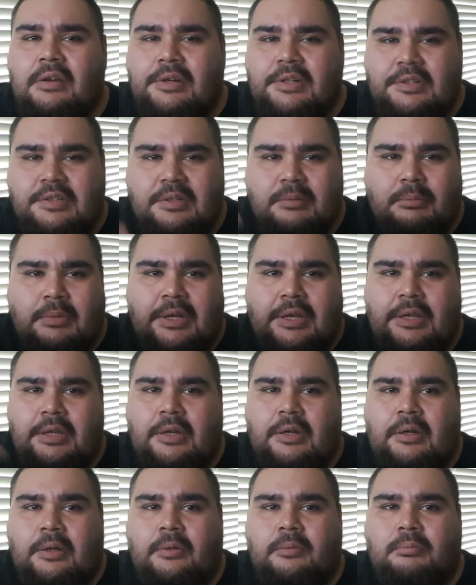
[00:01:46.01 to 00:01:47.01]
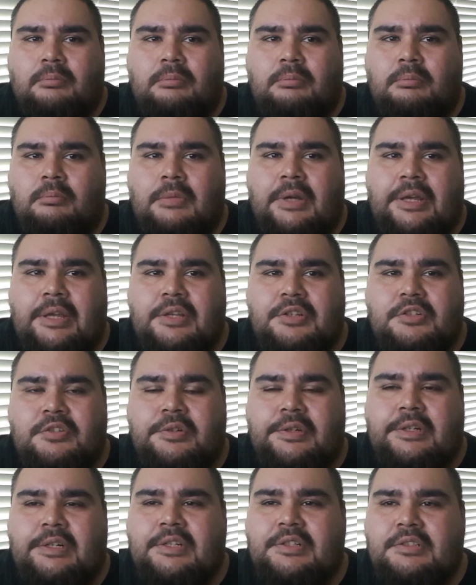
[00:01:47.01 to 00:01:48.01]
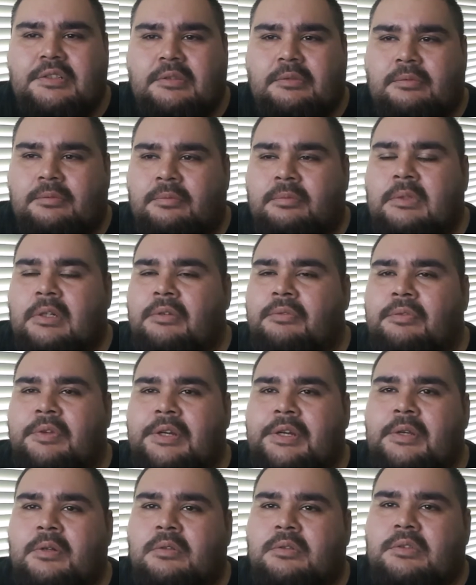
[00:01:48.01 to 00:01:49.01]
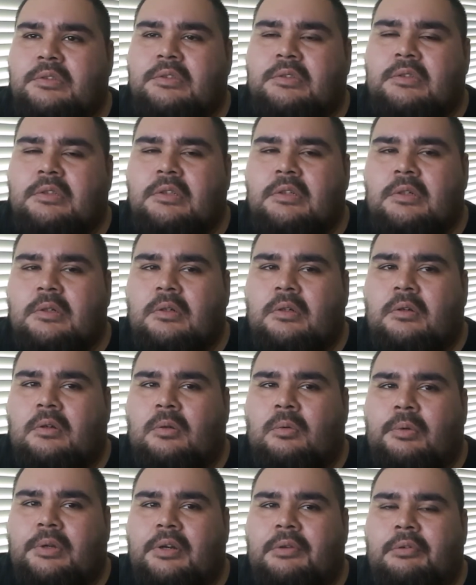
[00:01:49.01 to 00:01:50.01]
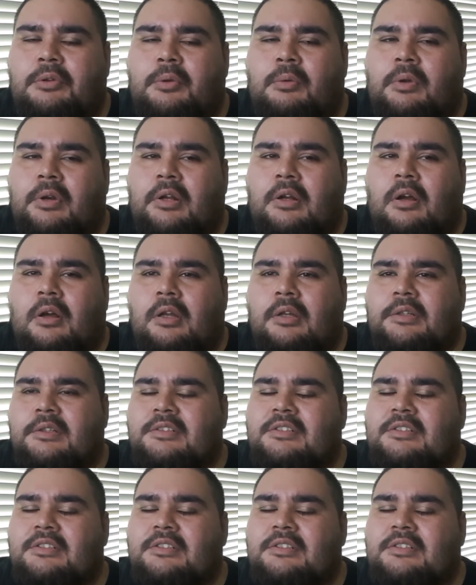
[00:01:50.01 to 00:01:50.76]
It's in my my history list of videos, or whatever you want to call it.